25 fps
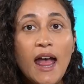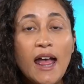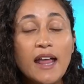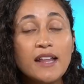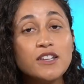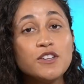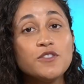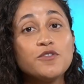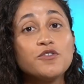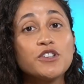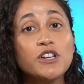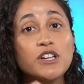
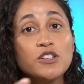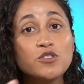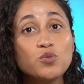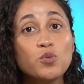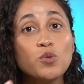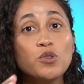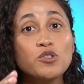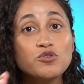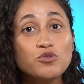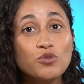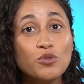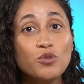And if you guys
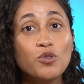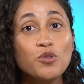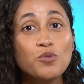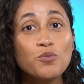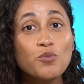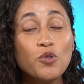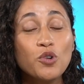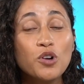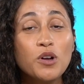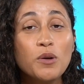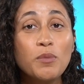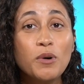want to learn
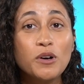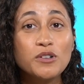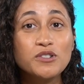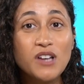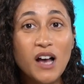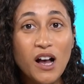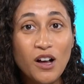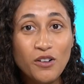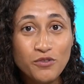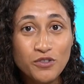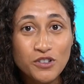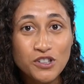more about
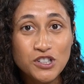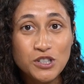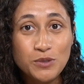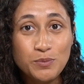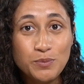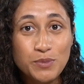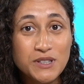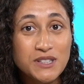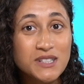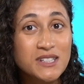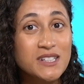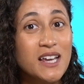Alpha
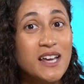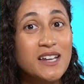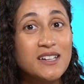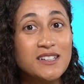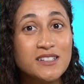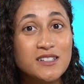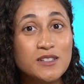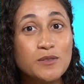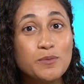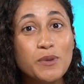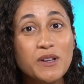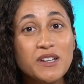GPC and
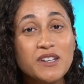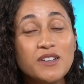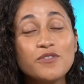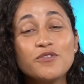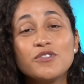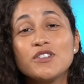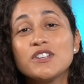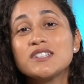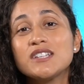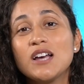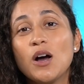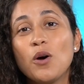its
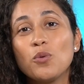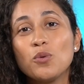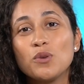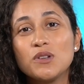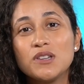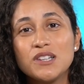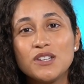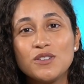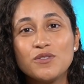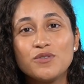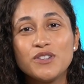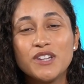benefits, I
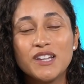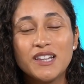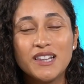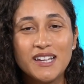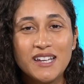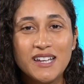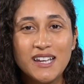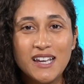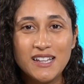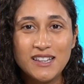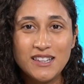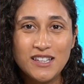will leave the
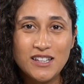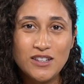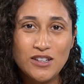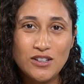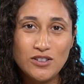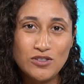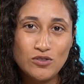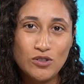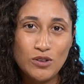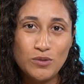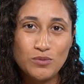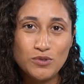link in the
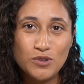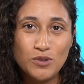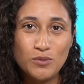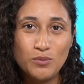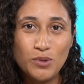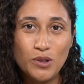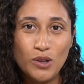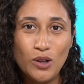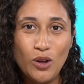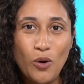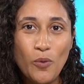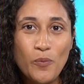description
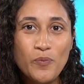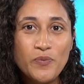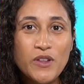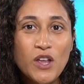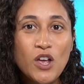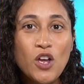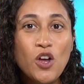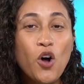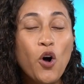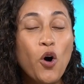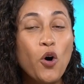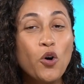below.
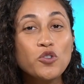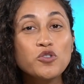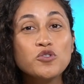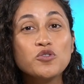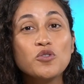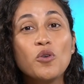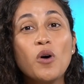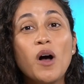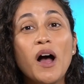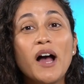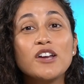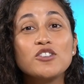
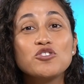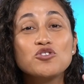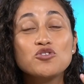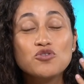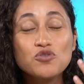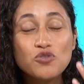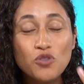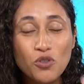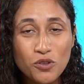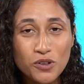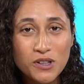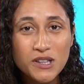Also, I
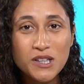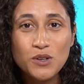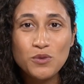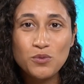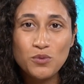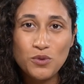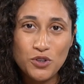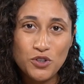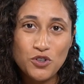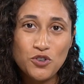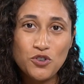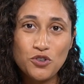strongly
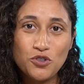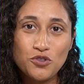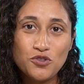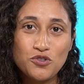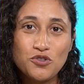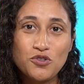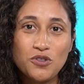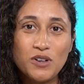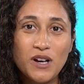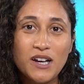encourage you